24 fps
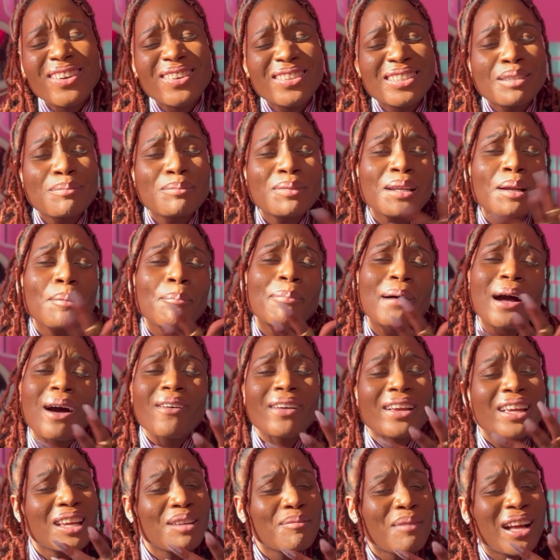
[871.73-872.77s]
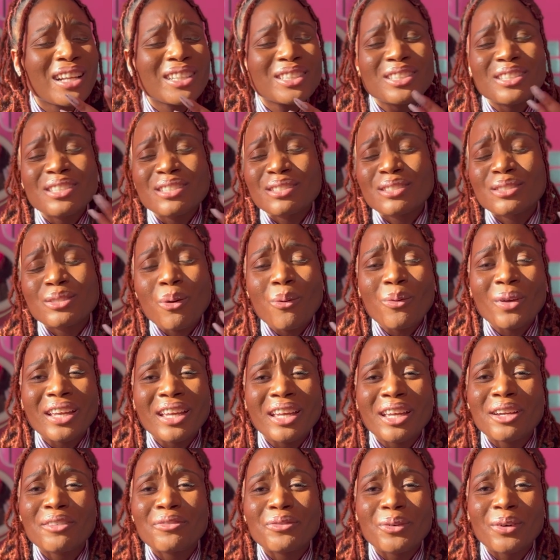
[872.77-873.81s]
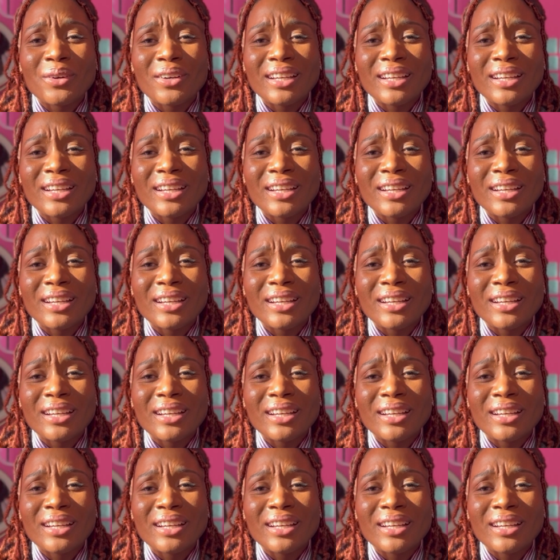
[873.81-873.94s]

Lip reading: Something about him I just don't care for.